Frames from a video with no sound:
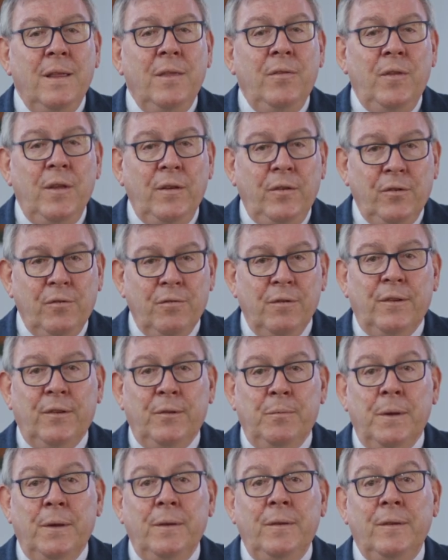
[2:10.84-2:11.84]
This
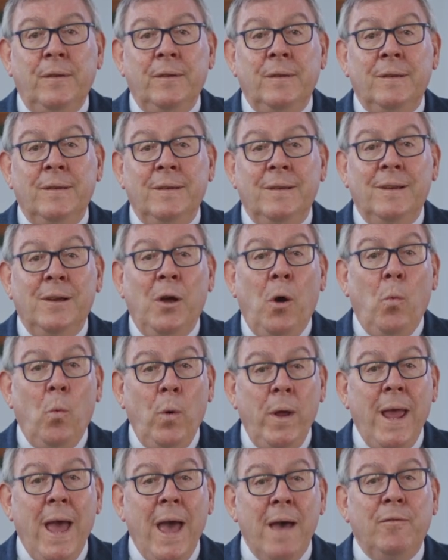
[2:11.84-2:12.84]
Christmas,
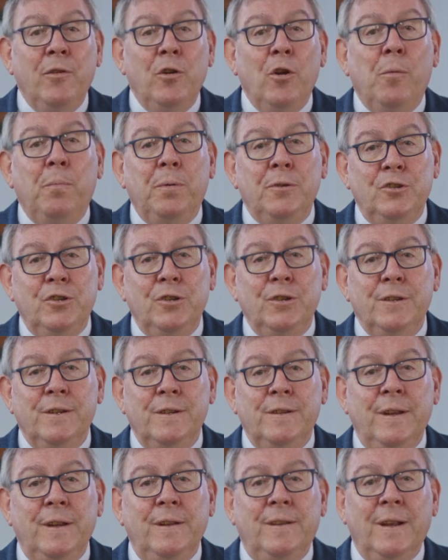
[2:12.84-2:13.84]
we have an
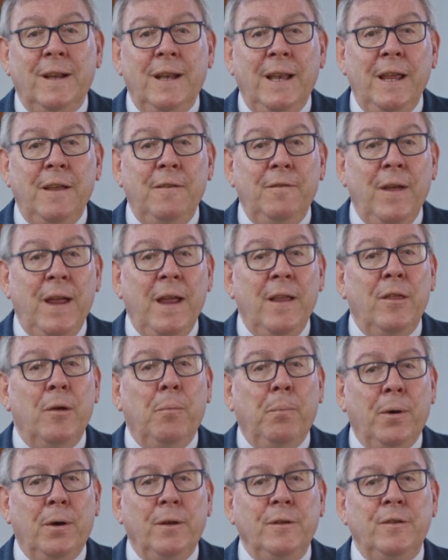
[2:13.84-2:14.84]
opportunity to live in
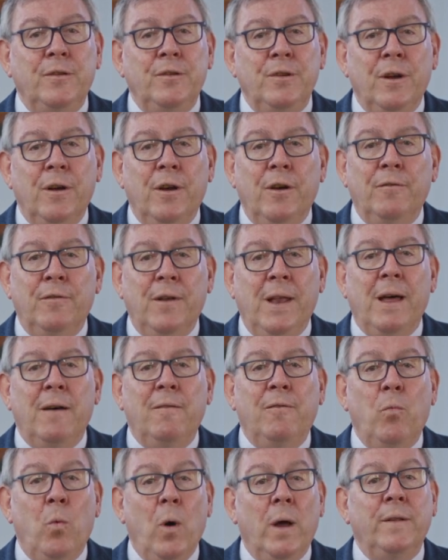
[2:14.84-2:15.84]
the posture of
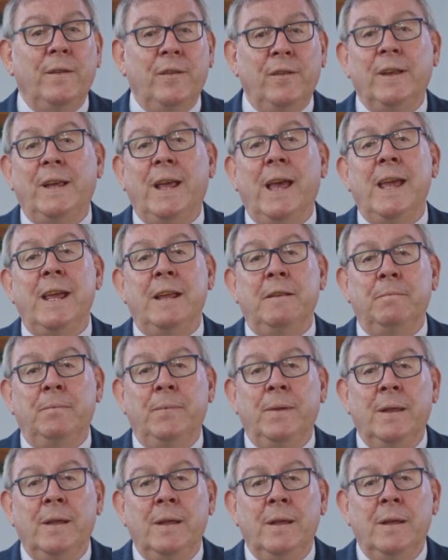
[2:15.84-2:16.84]
love once again,
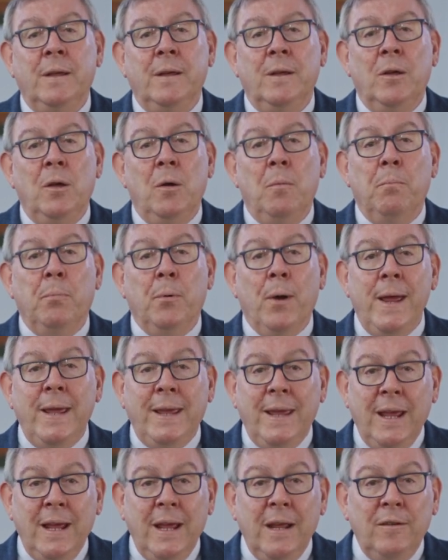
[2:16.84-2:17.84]

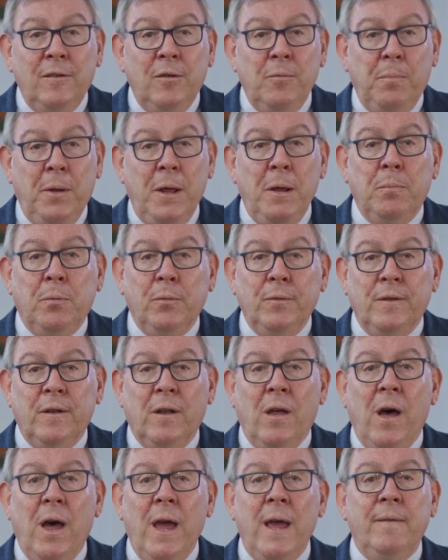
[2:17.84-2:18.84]
breaking into people's
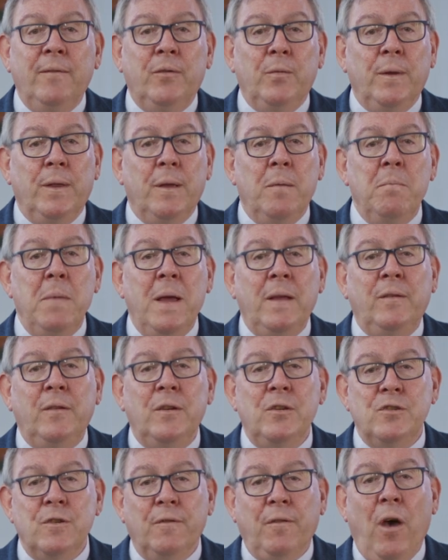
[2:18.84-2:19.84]
lives with a
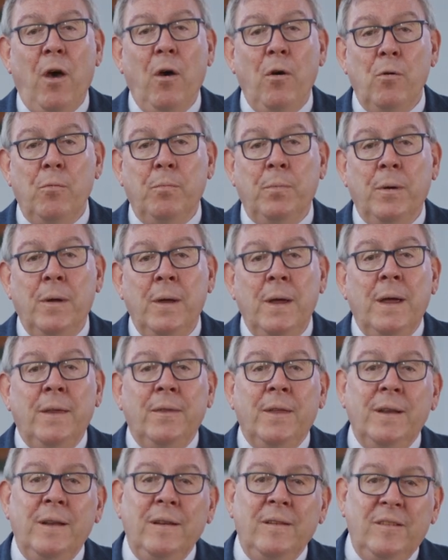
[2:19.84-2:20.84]
message of hope
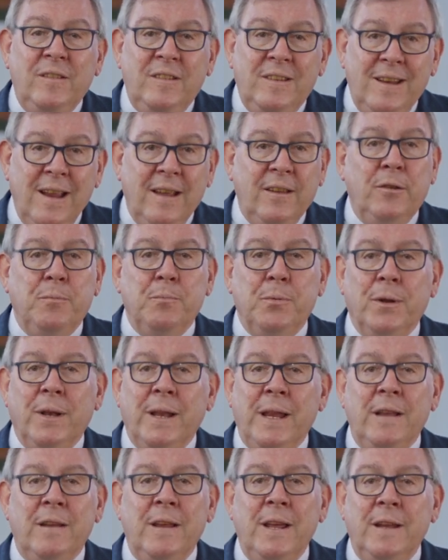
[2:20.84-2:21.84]
that is
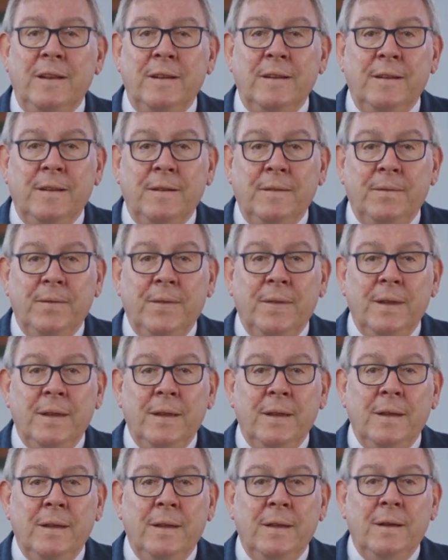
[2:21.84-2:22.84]
desperately needed.
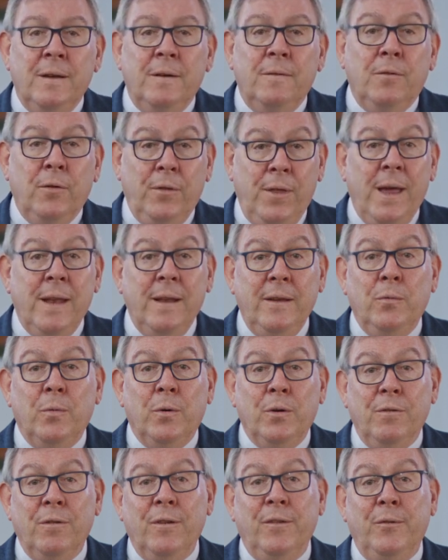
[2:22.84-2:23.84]
For that is
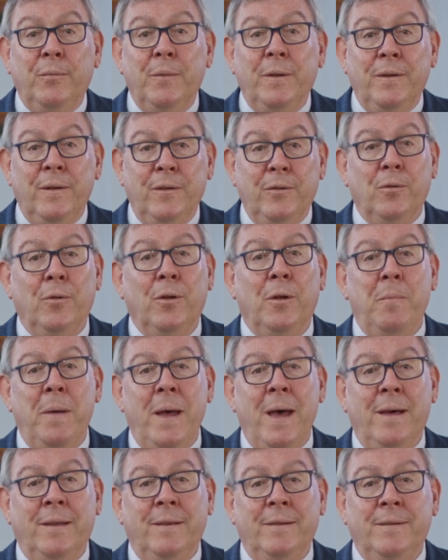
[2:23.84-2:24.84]
what Christmas is all
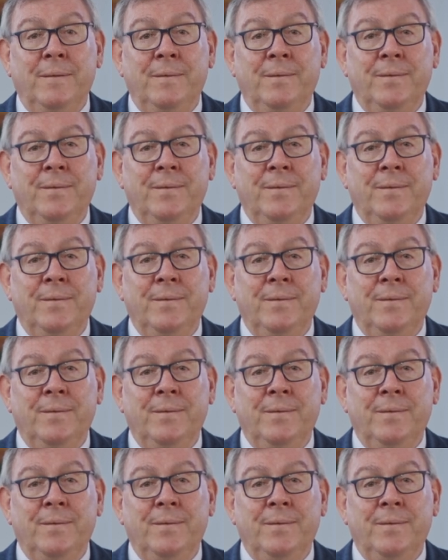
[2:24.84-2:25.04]
about.